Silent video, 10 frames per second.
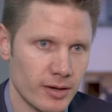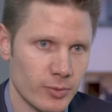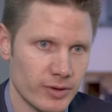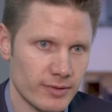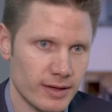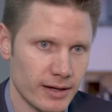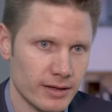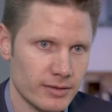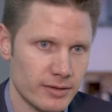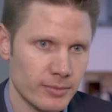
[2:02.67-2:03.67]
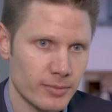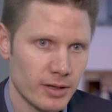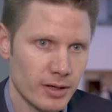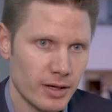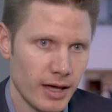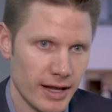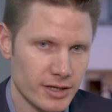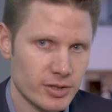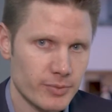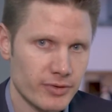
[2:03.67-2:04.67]
we studied
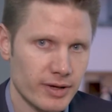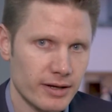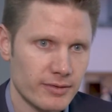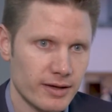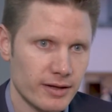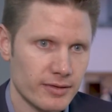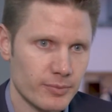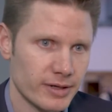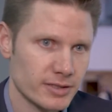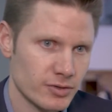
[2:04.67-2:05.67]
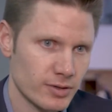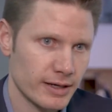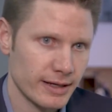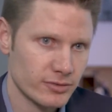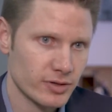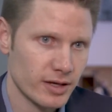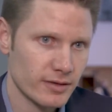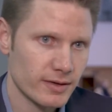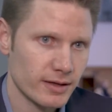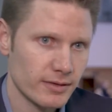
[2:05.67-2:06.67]
antigen-presenting cells, in particular dendritic
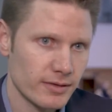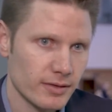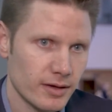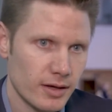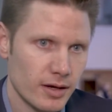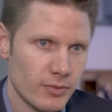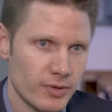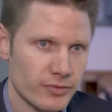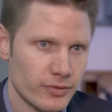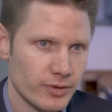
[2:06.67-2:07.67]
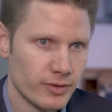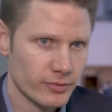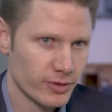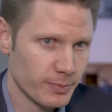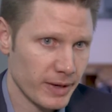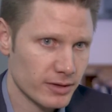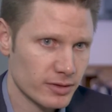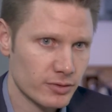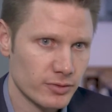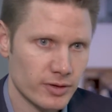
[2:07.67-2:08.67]
cells, with
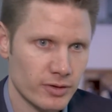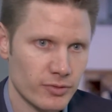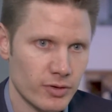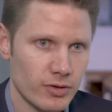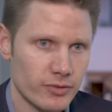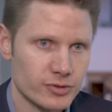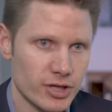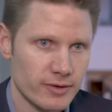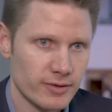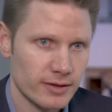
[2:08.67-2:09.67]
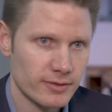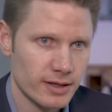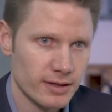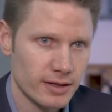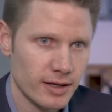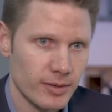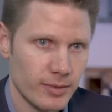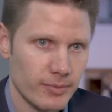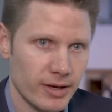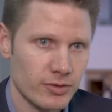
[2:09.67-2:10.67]
respect to the role of JAK-STAT signaling
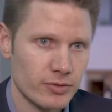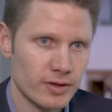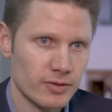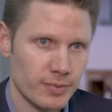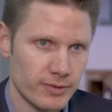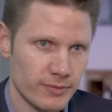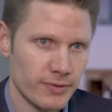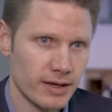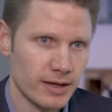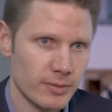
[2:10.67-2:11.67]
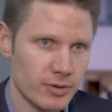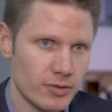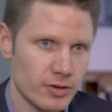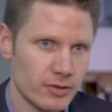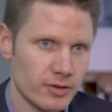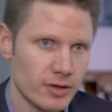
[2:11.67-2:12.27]
by using specific inhibitors.